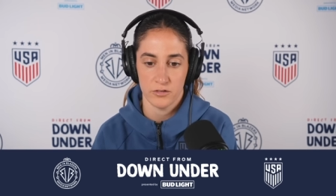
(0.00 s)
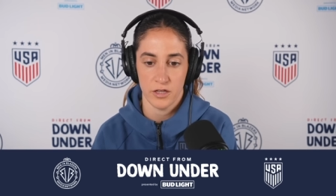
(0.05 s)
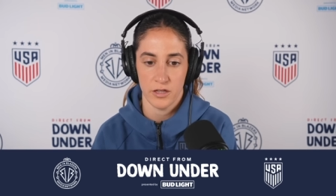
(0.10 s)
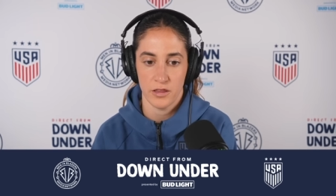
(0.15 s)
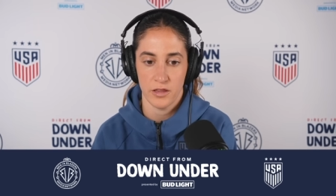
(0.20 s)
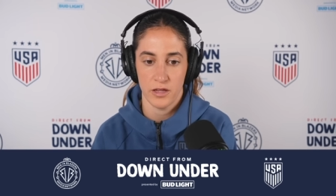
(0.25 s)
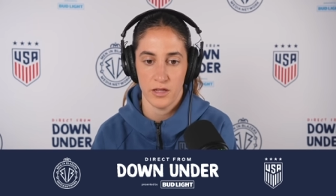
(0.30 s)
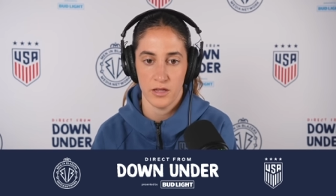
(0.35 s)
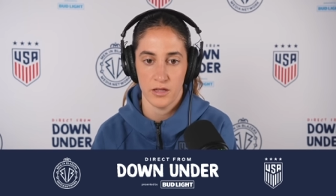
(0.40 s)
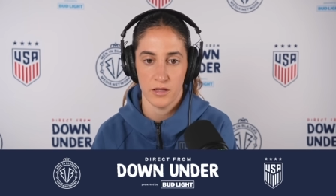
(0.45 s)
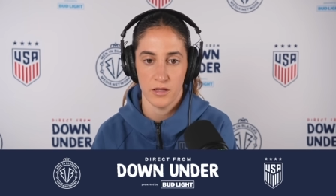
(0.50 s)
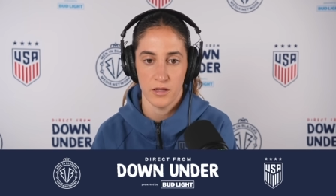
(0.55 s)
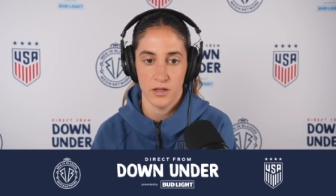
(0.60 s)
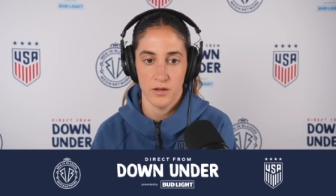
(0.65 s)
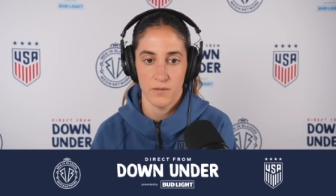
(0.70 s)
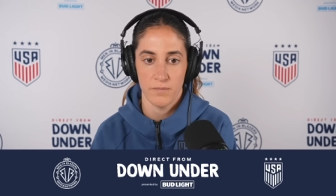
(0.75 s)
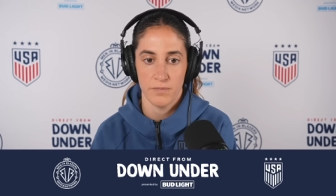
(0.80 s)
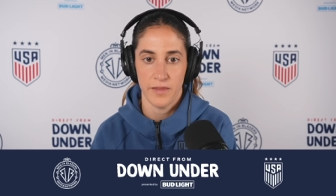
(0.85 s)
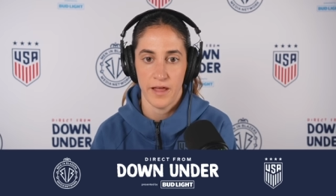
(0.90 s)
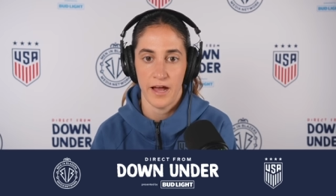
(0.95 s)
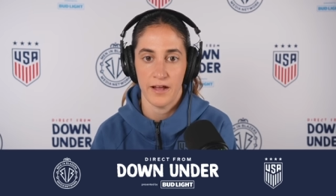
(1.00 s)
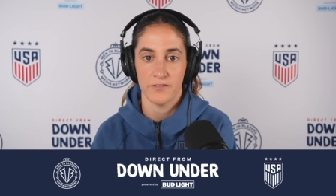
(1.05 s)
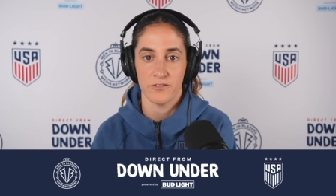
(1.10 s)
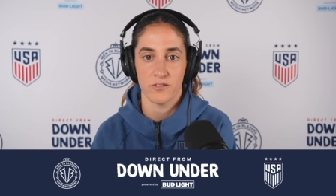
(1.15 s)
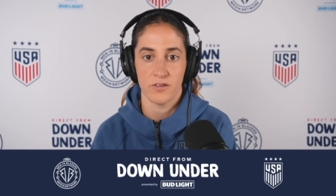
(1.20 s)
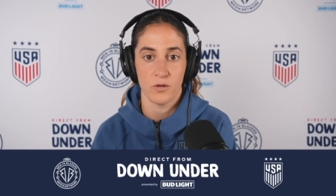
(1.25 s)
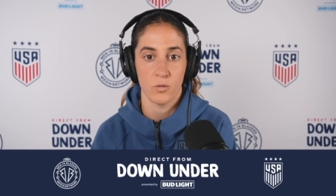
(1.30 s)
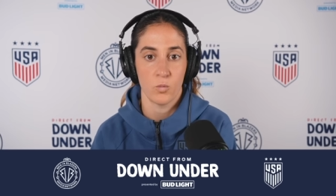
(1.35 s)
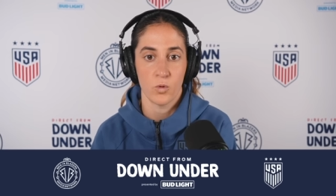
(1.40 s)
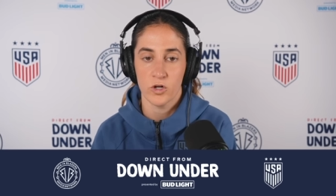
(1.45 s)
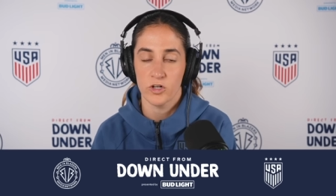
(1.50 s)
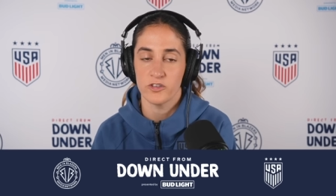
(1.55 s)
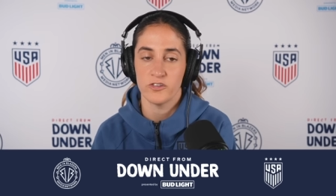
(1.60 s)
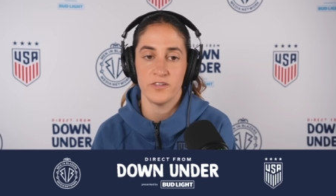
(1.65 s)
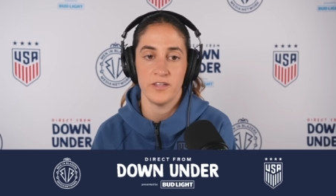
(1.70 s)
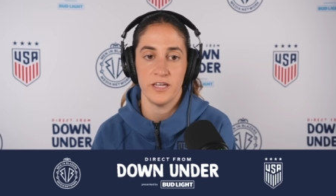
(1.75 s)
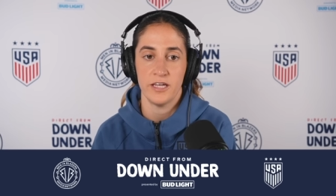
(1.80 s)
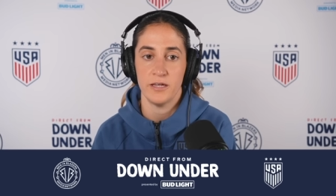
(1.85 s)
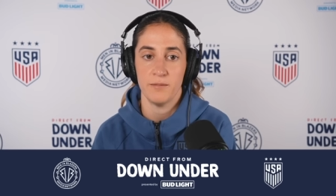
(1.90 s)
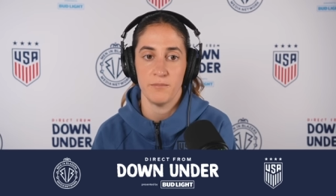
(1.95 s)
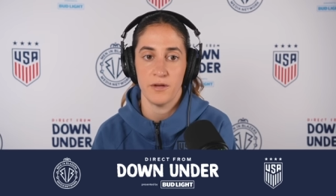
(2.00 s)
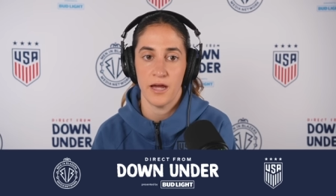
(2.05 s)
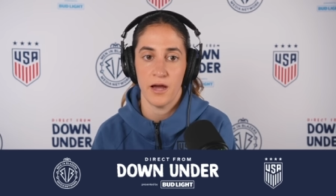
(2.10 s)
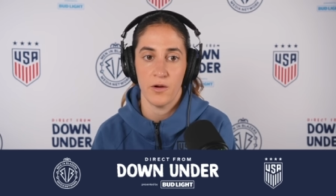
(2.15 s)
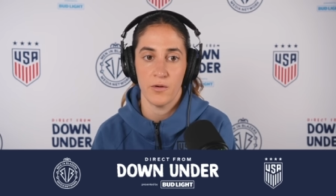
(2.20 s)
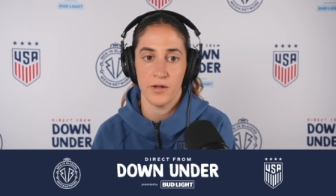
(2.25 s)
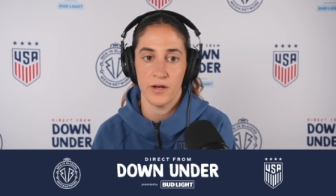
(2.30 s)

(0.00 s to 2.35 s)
I think that's we're a team now,